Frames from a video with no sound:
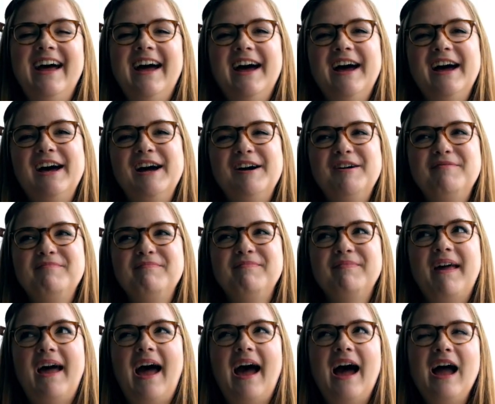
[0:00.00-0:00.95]

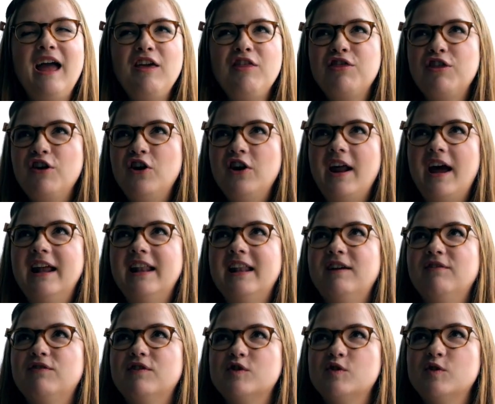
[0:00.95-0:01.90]
um, I thought I'd
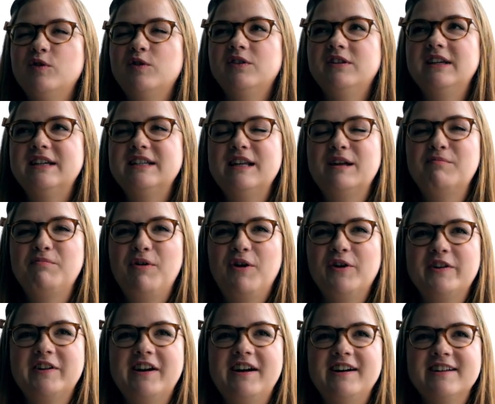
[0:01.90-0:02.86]
give this whole knitting
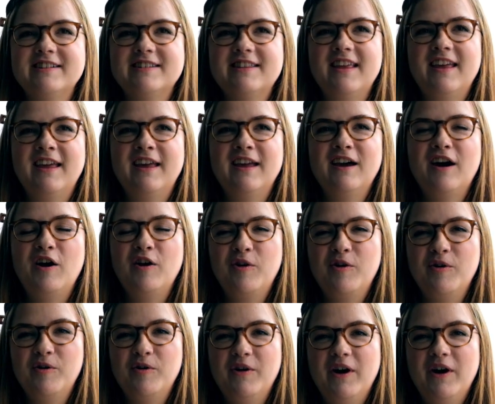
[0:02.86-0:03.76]
podcast thing a go.